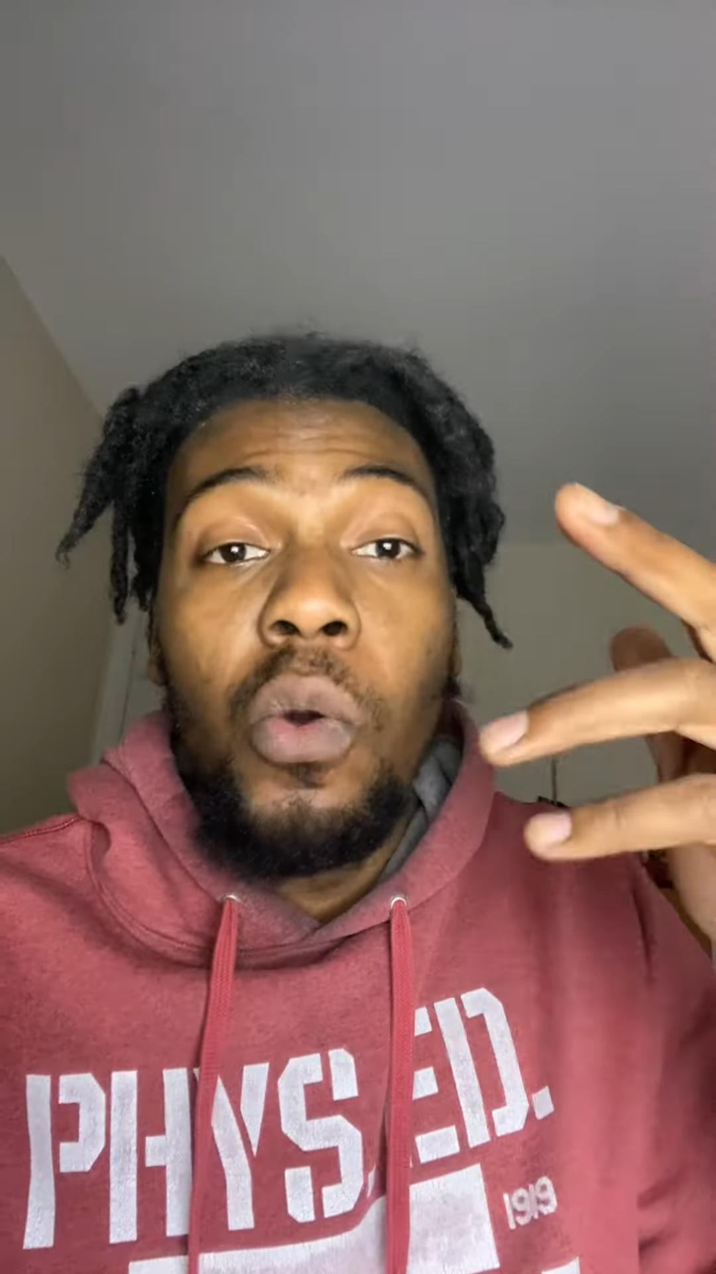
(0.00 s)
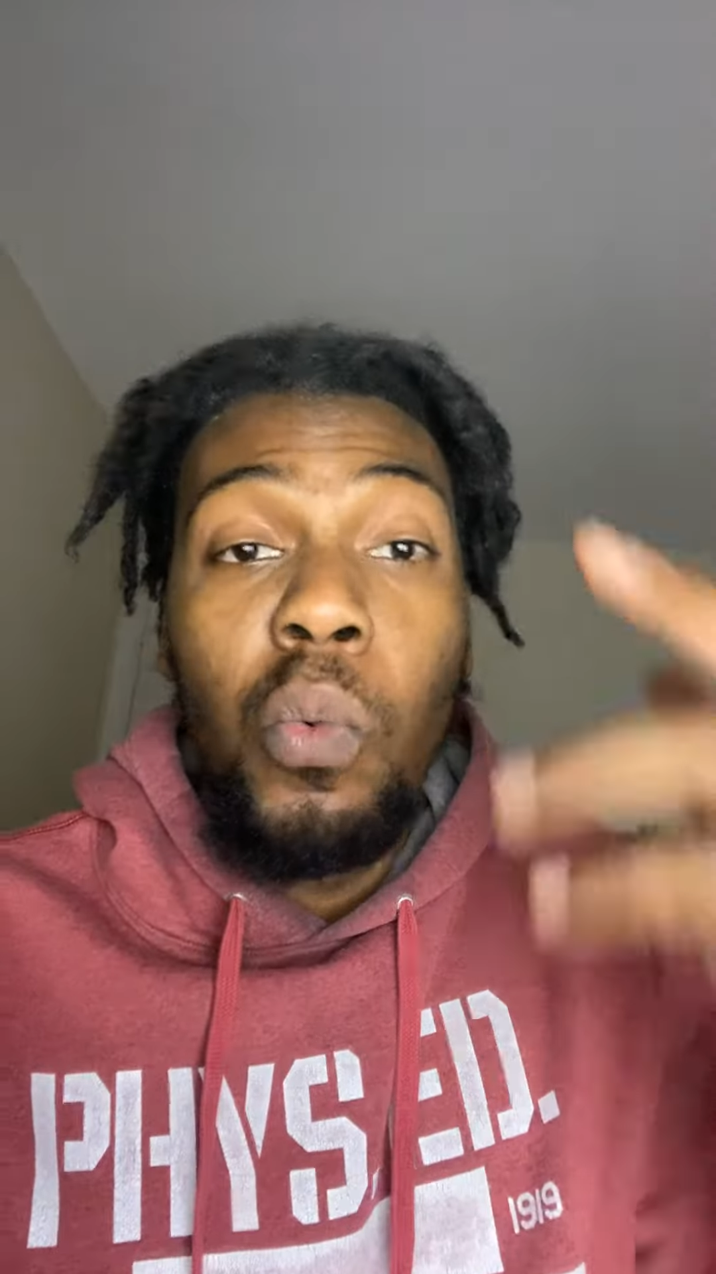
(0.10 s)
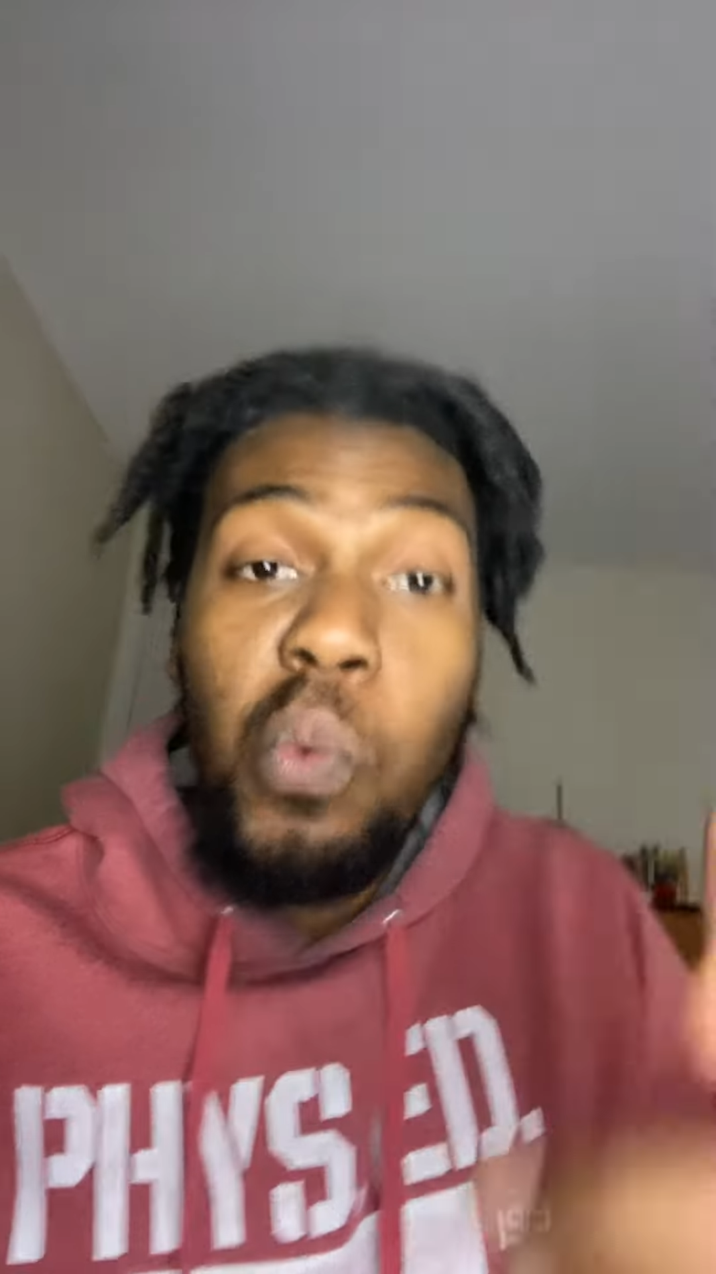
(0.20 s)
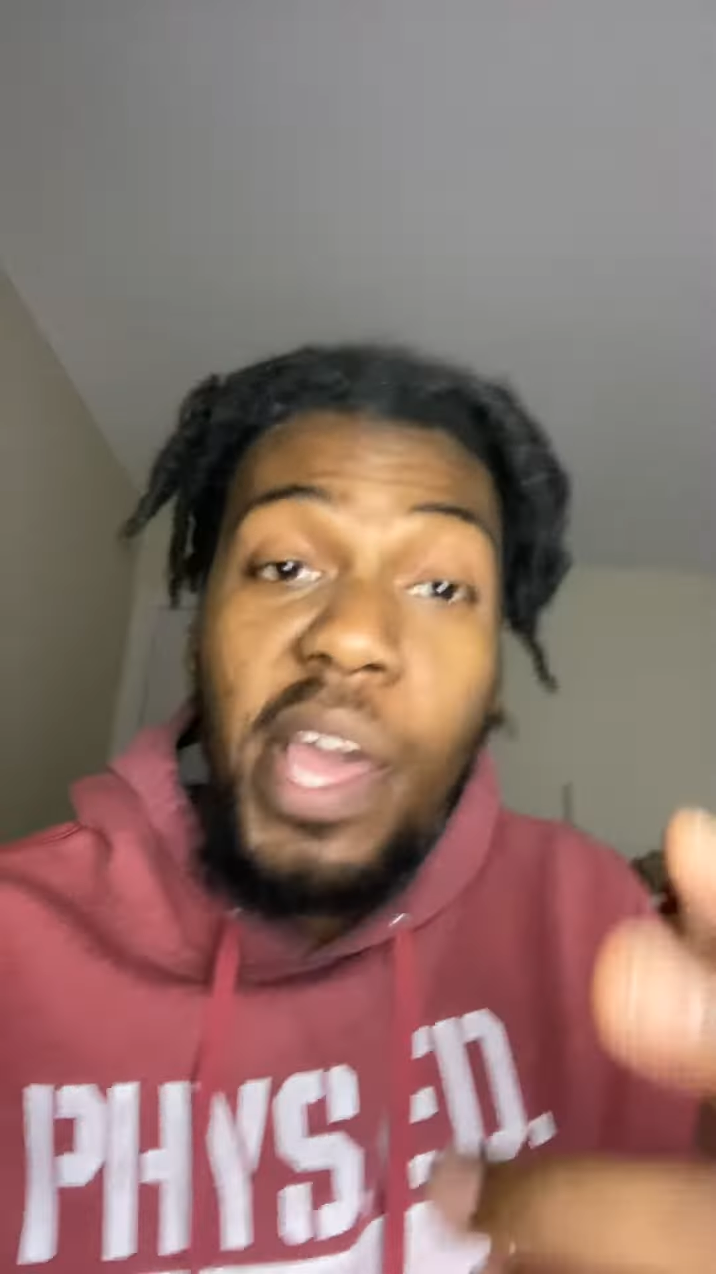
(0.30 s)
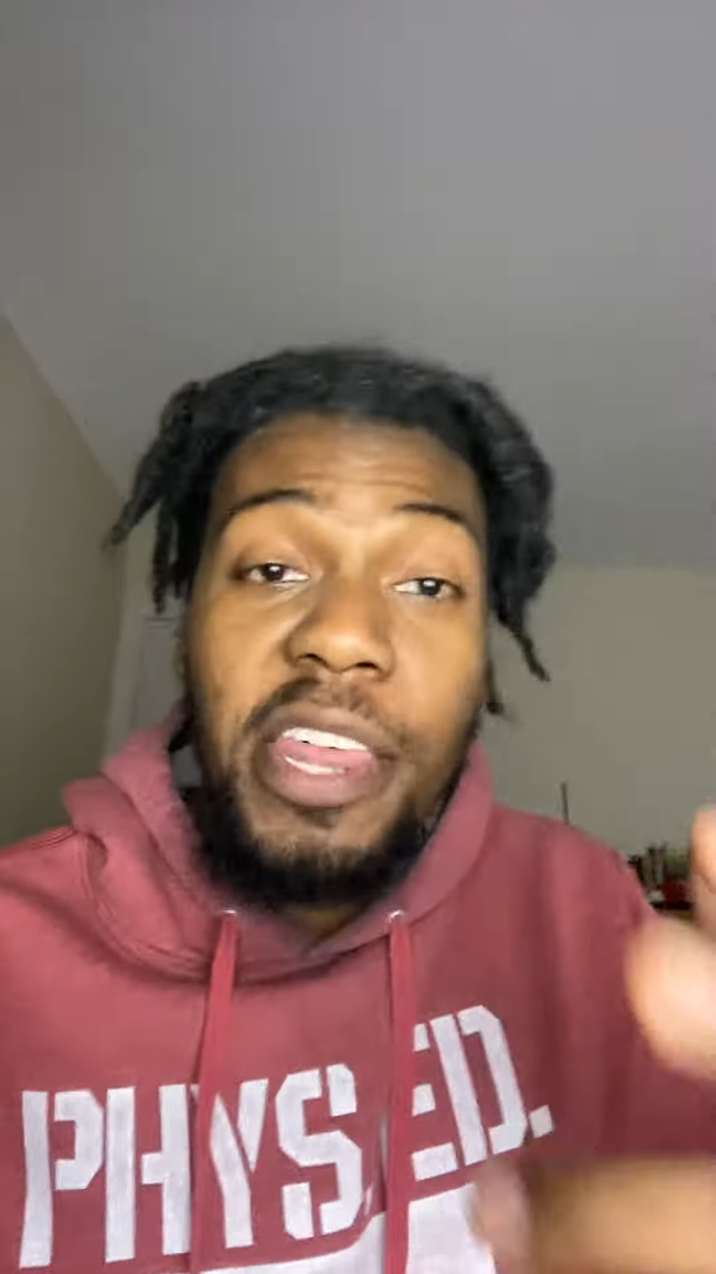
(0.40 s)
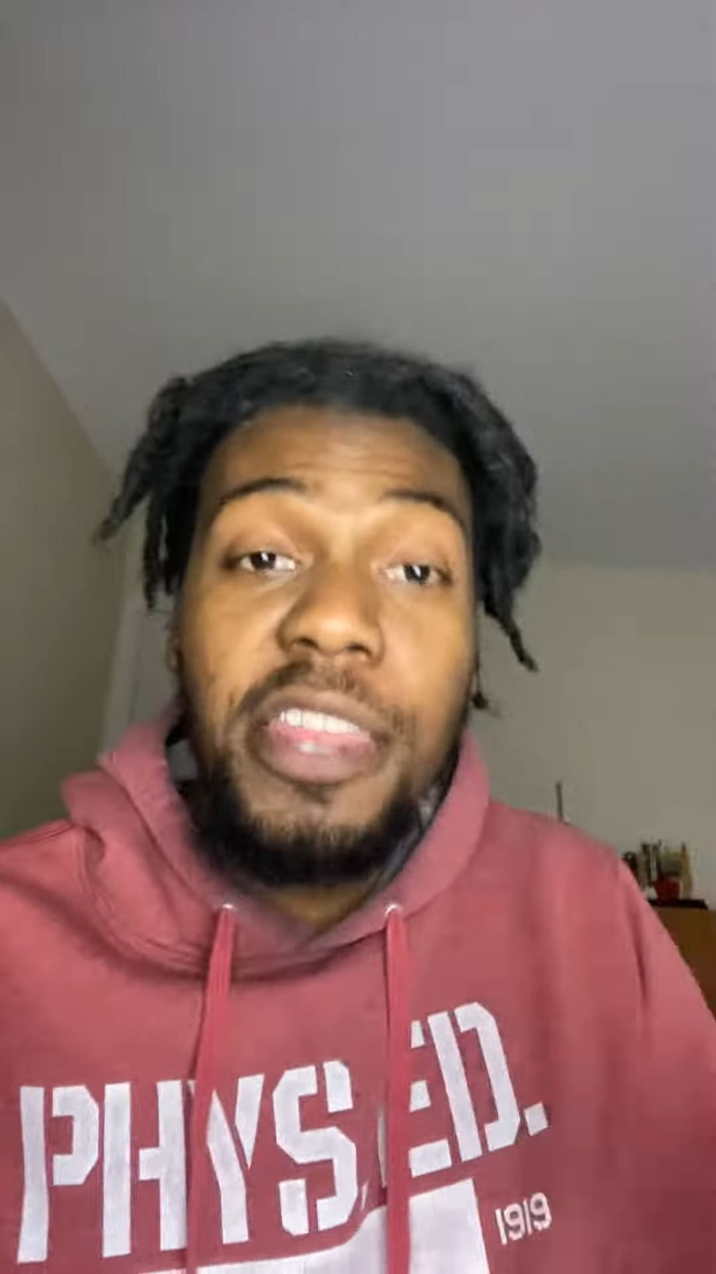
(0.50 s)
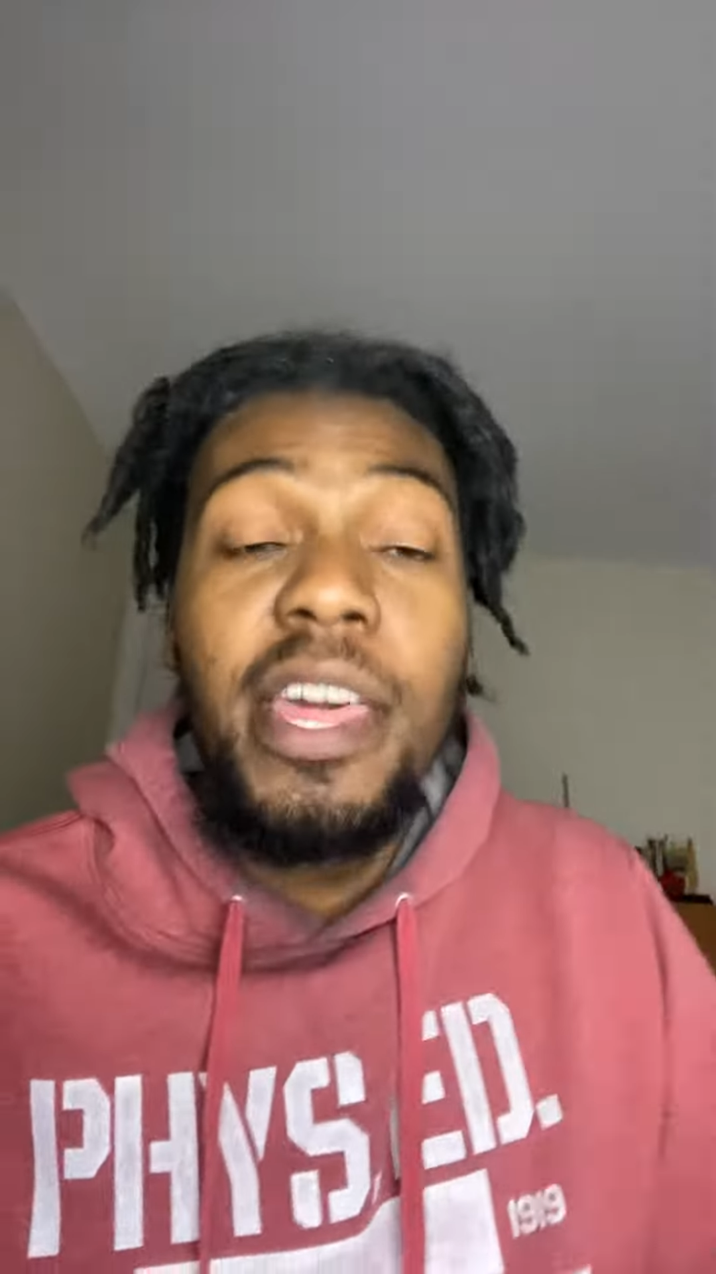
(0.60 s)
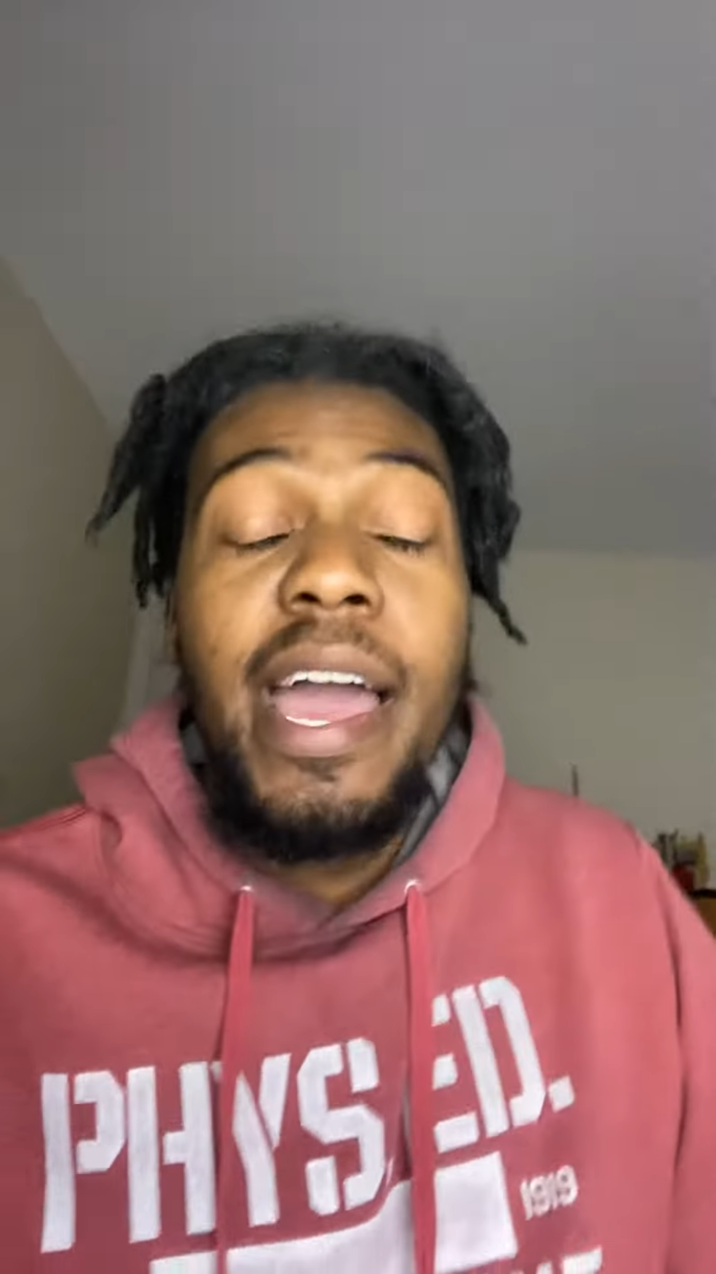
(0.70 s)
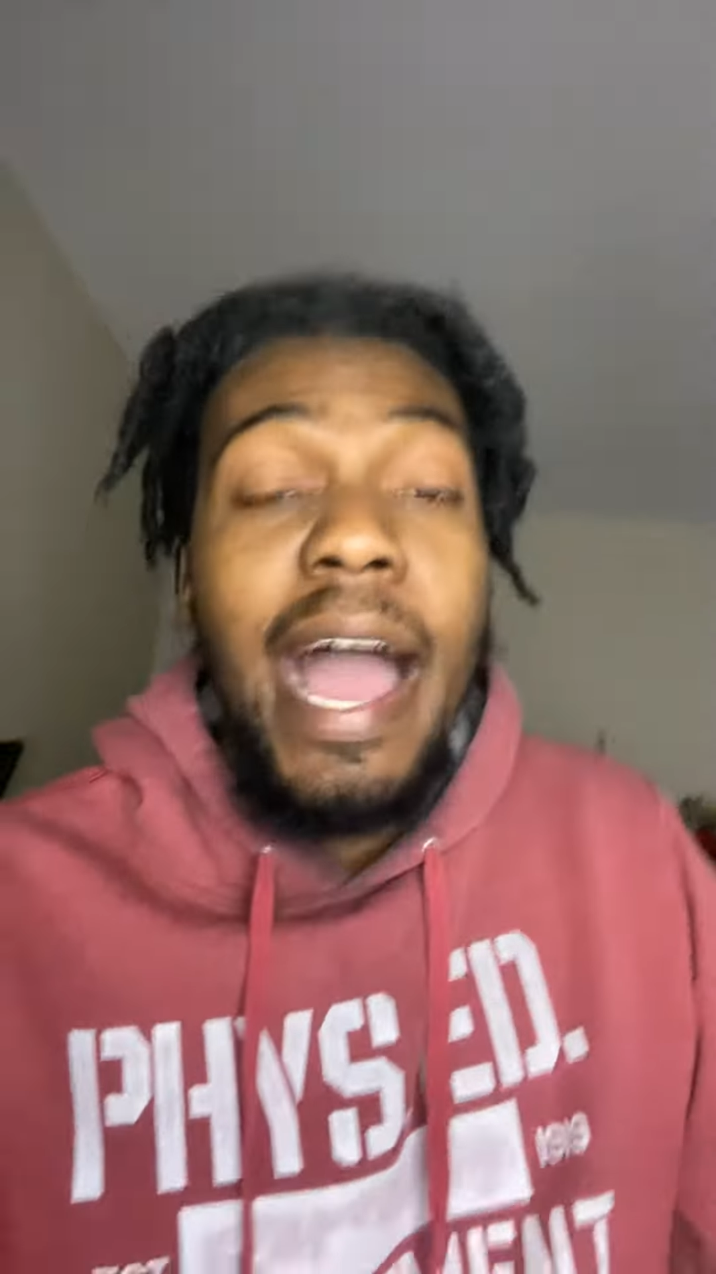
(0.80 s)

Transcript: with